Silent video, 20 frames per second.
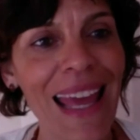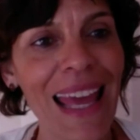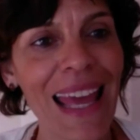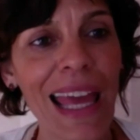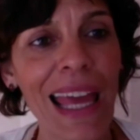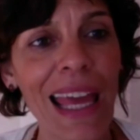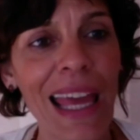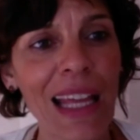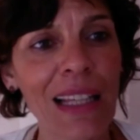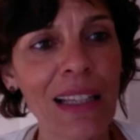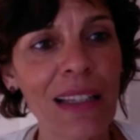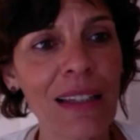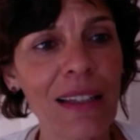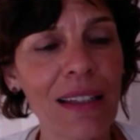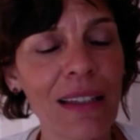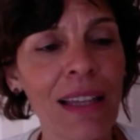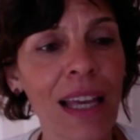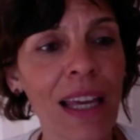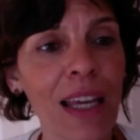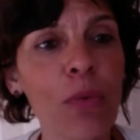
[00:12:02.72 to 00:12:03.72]
And
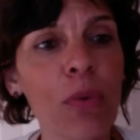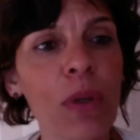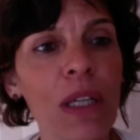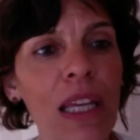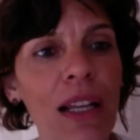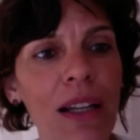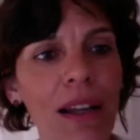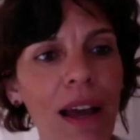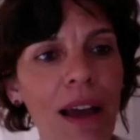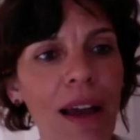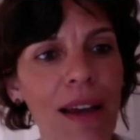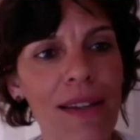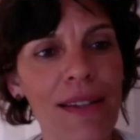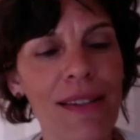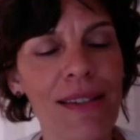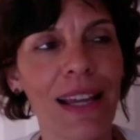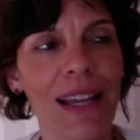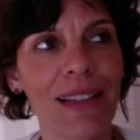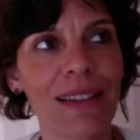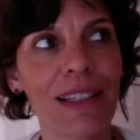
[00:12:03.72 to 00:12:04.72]
they realize
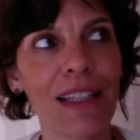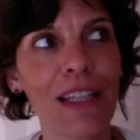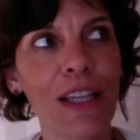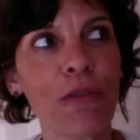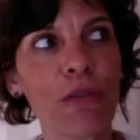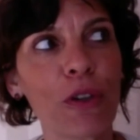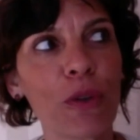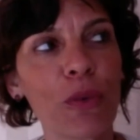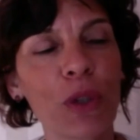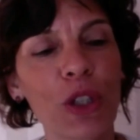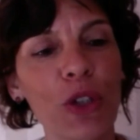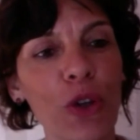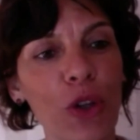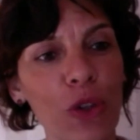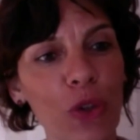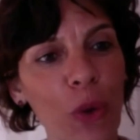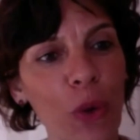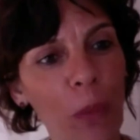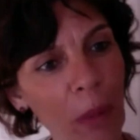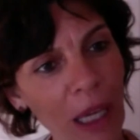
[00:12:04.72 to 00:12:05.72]
that even with
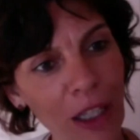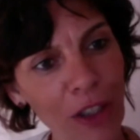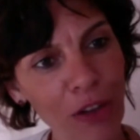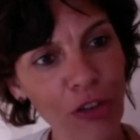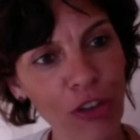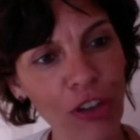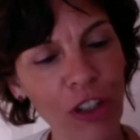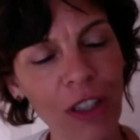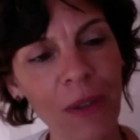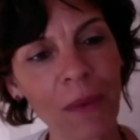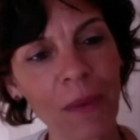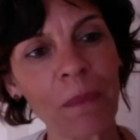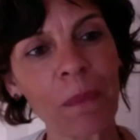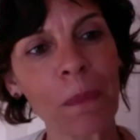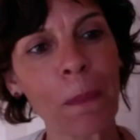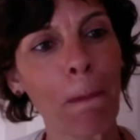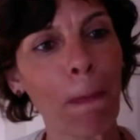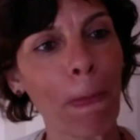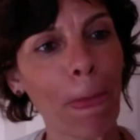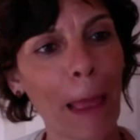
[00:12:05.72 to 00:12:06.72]
automation,
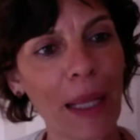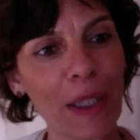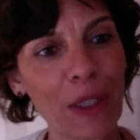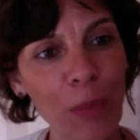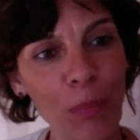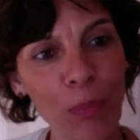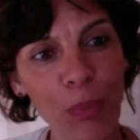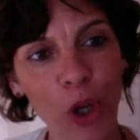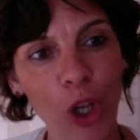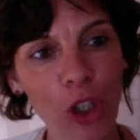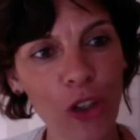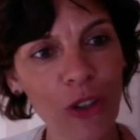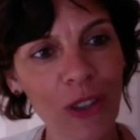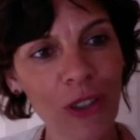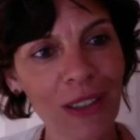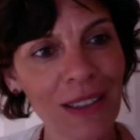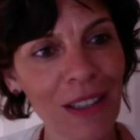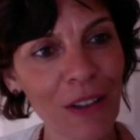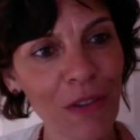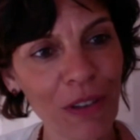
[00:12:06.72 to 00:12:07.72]
the
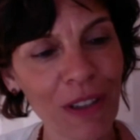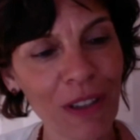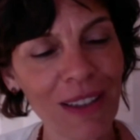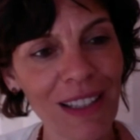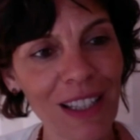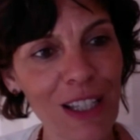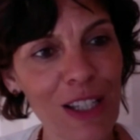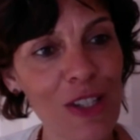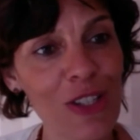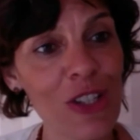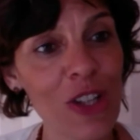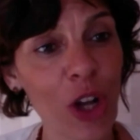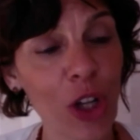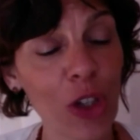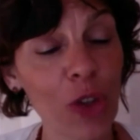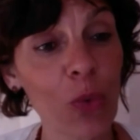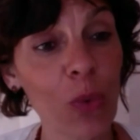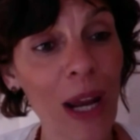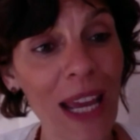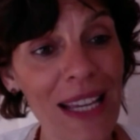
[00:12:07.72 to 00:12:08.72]
productivity is not
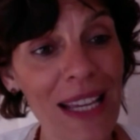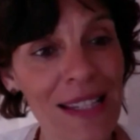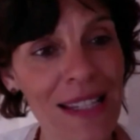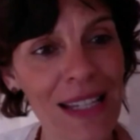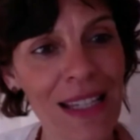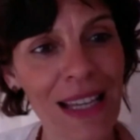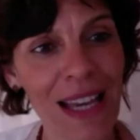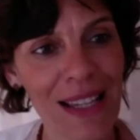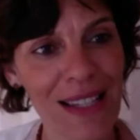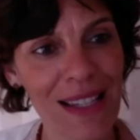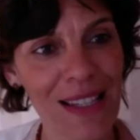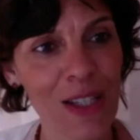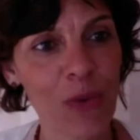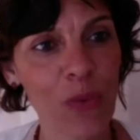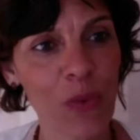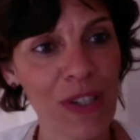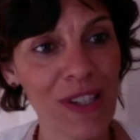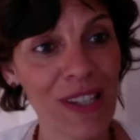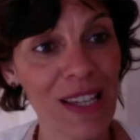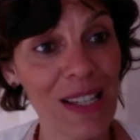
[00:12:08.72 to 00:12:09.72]
raising as it
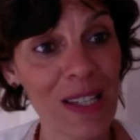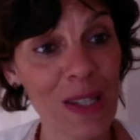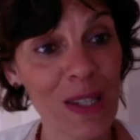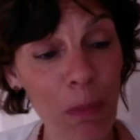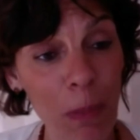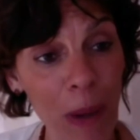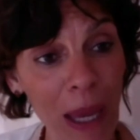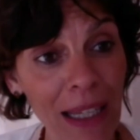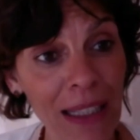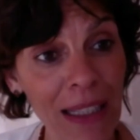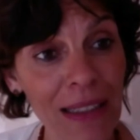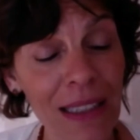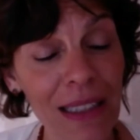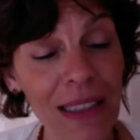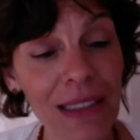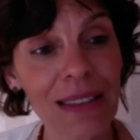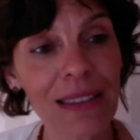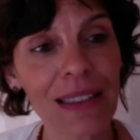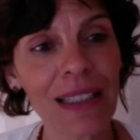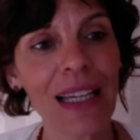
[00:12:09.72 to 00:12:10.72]
was expected.
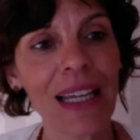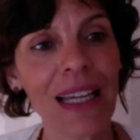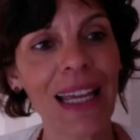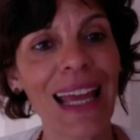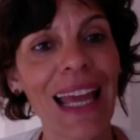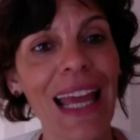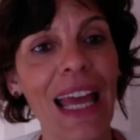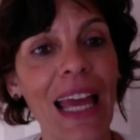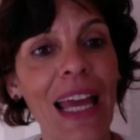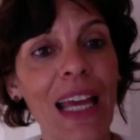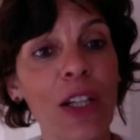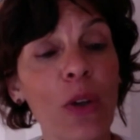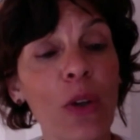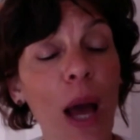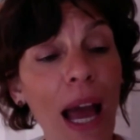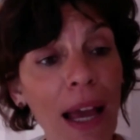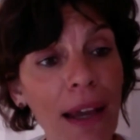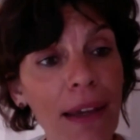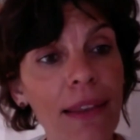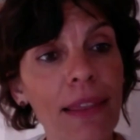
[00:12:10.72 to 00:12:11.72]
And
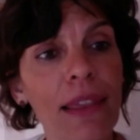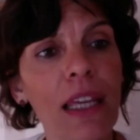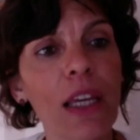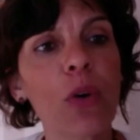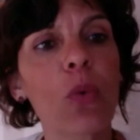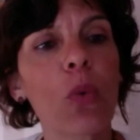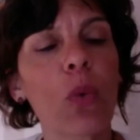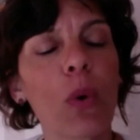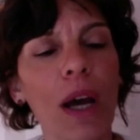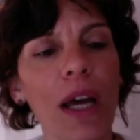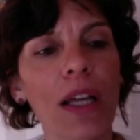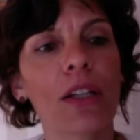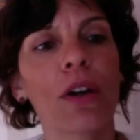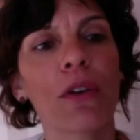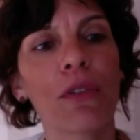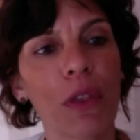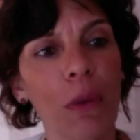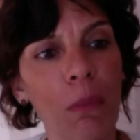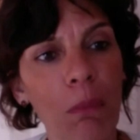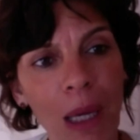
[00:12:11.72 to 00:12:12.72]
I think one
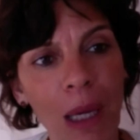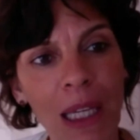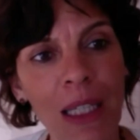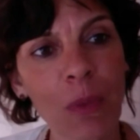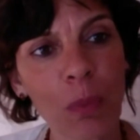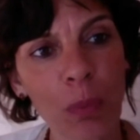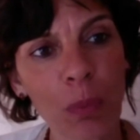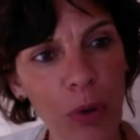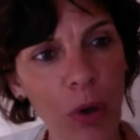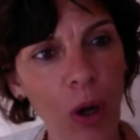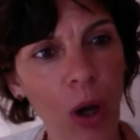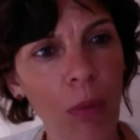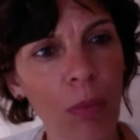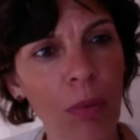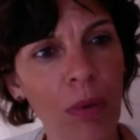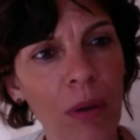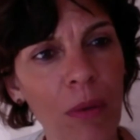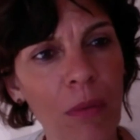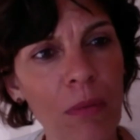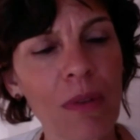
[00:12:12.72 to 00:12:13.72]
of the main
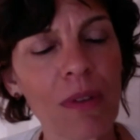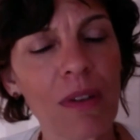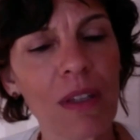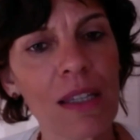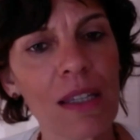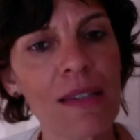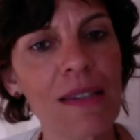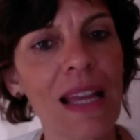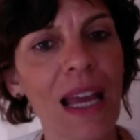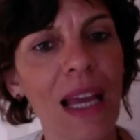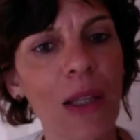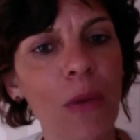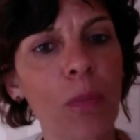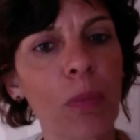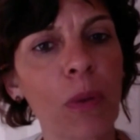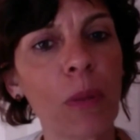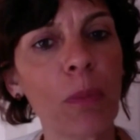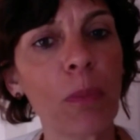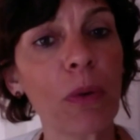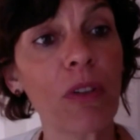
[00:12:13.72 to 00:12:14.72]
problems is that
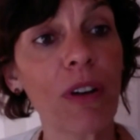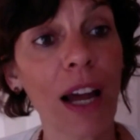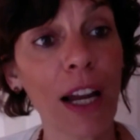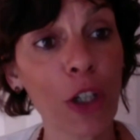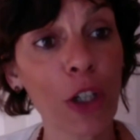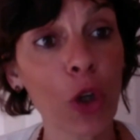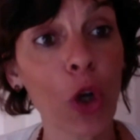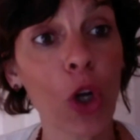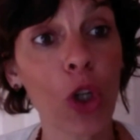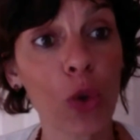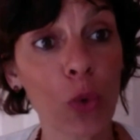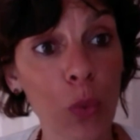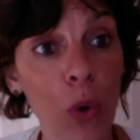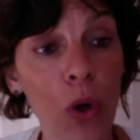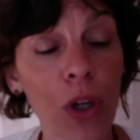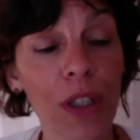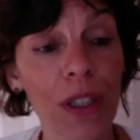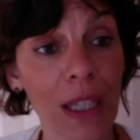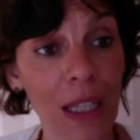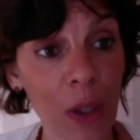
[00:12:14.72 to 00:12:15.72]
people are not
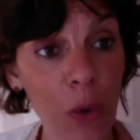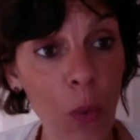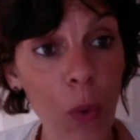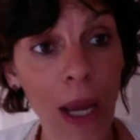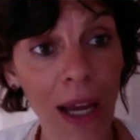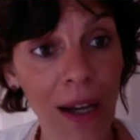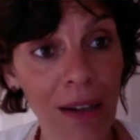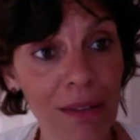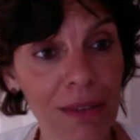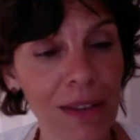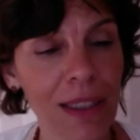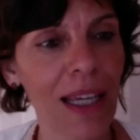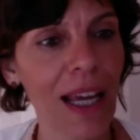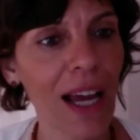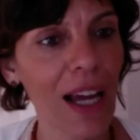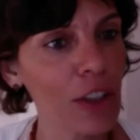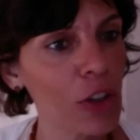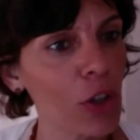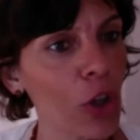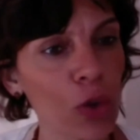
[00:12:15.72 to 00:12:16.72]
working well. They
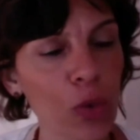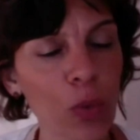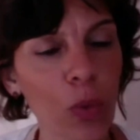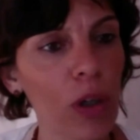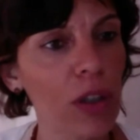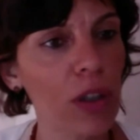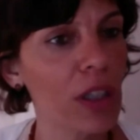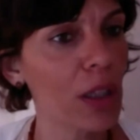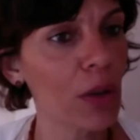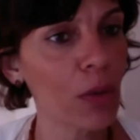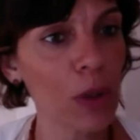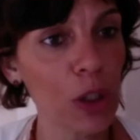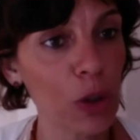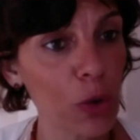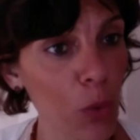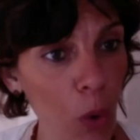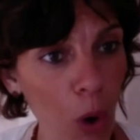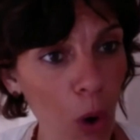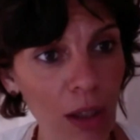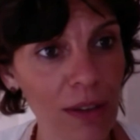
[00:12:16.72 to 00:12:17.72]
are not working with
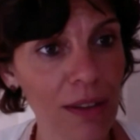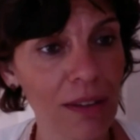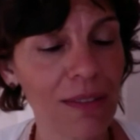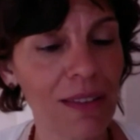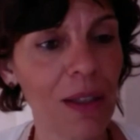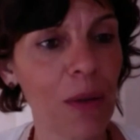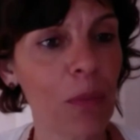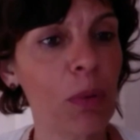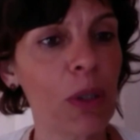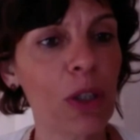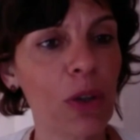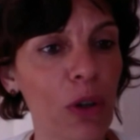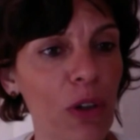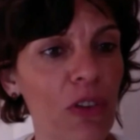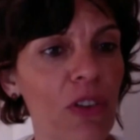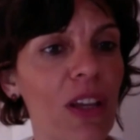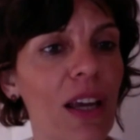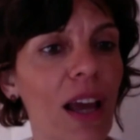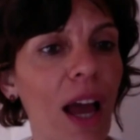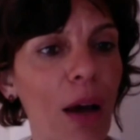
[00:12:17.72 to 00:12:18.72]
quality because
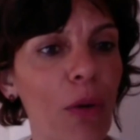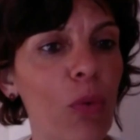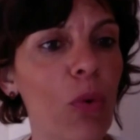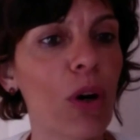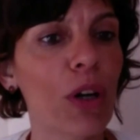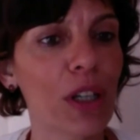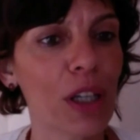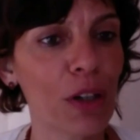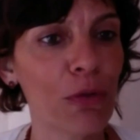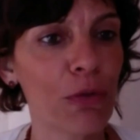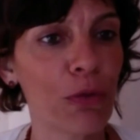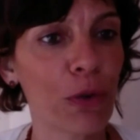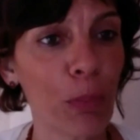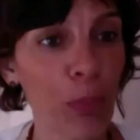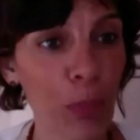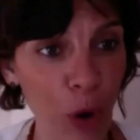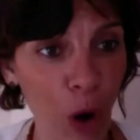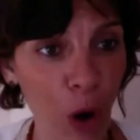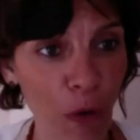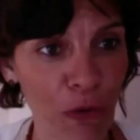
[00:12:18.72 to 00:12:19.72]
they are working for
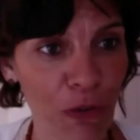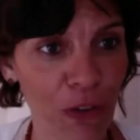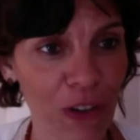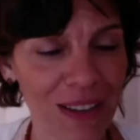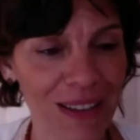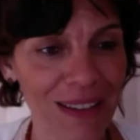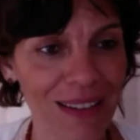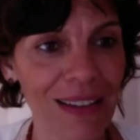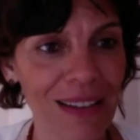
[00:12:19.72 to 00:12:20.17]
profit.